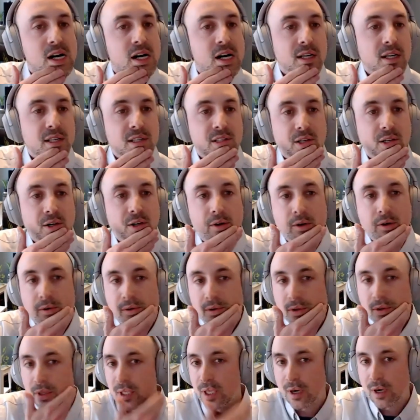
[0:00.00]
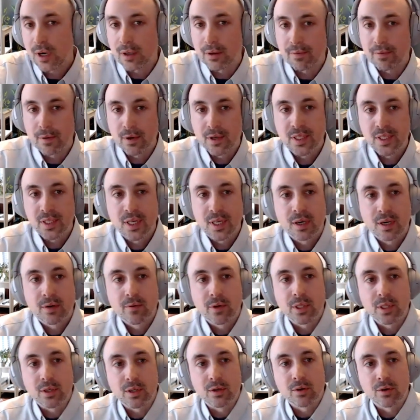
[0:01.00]
So yeah, the first thing
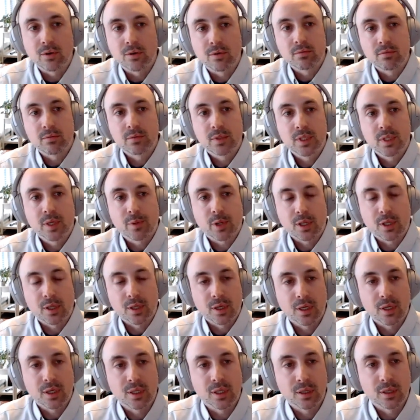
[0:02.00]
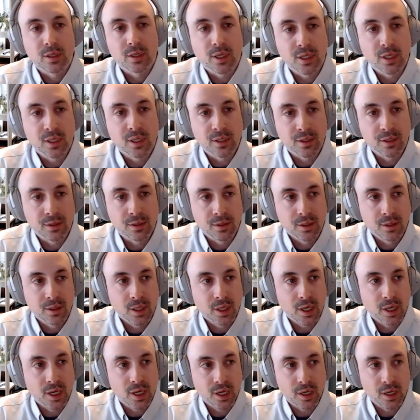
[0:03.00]
we do typically in
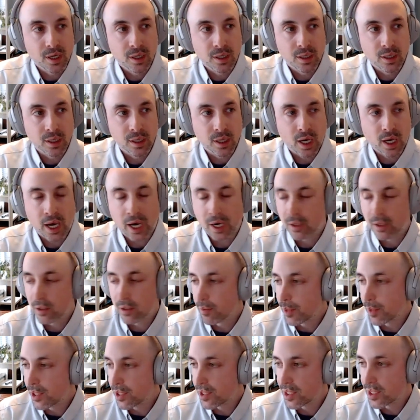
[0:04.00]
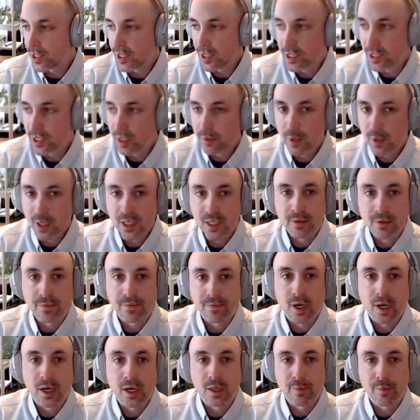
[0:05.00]
a actor-based system is
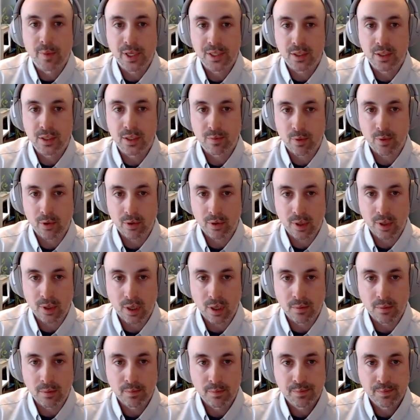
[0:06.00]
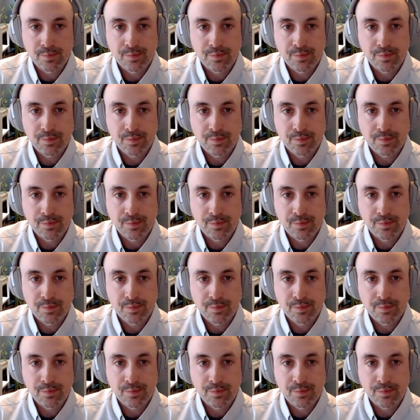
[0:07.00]
define a message protocol.